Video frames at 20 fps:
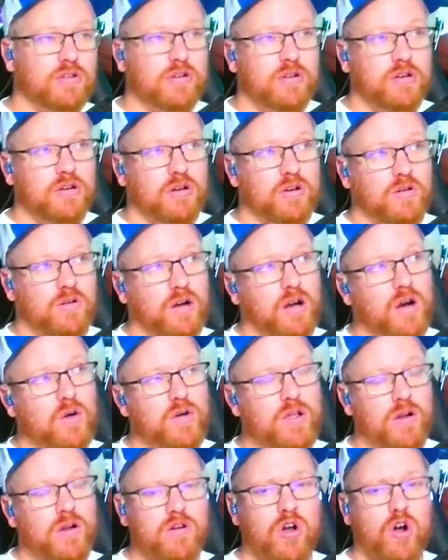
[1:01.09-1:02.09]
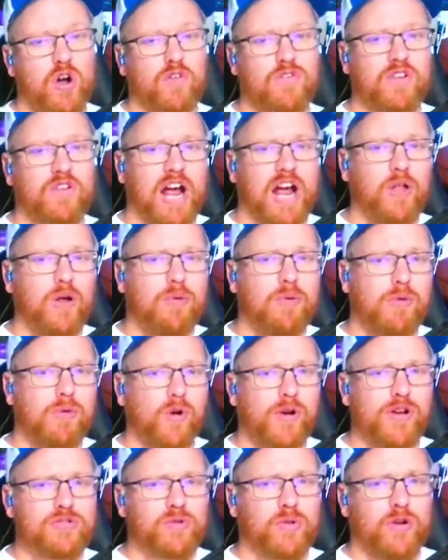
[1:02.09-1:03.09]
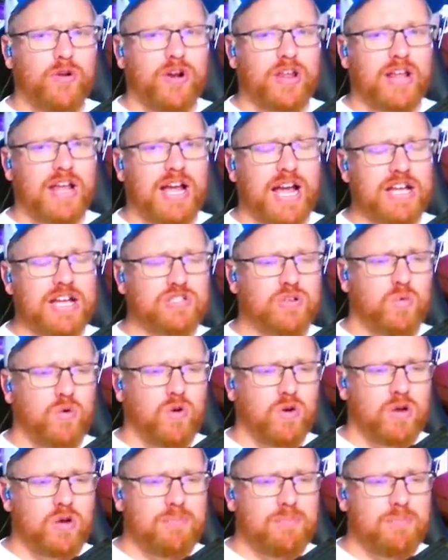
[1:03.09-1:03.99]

Well, we don't know if Kyler Murray's really our guy, so we're going to make him